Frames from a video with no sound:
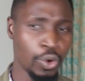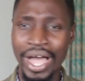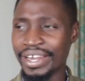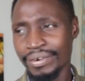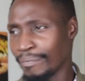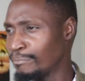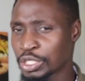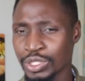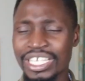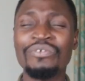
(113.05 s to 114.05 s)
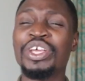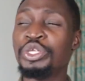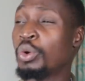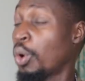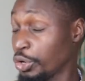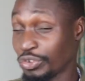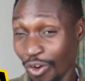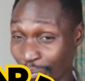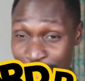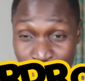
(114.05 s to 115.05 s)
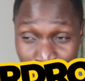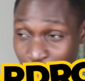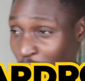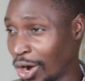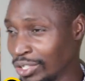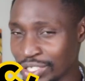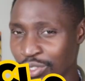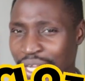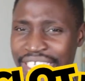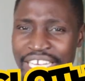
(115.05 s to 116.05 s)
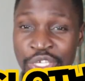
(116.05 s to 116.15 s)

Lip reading: go and get yourself a new wardrobe, new clothes, you get a